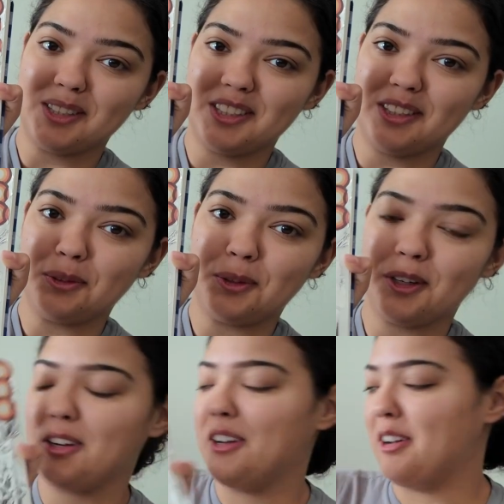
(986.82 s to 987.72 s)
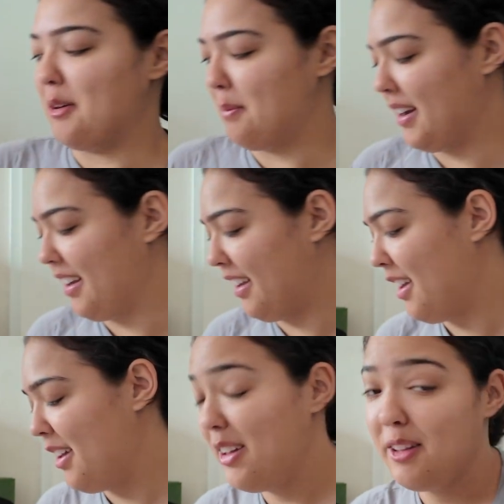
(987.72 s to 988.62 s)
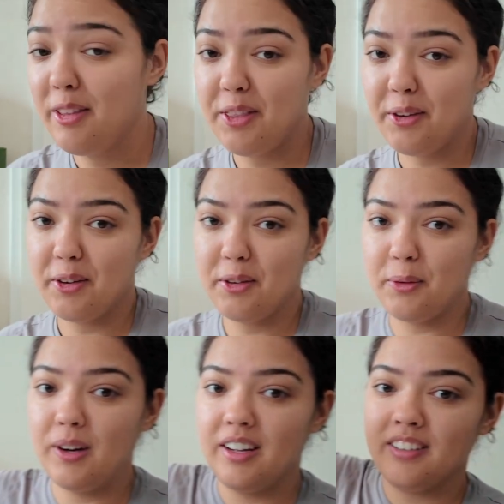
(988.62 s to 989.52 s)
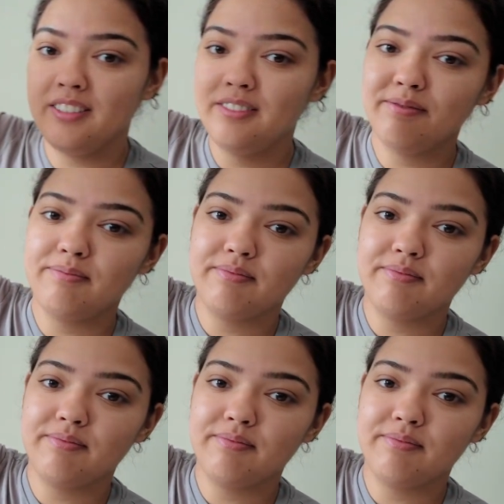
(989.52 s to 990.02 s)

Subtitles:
still working on my 3rd one,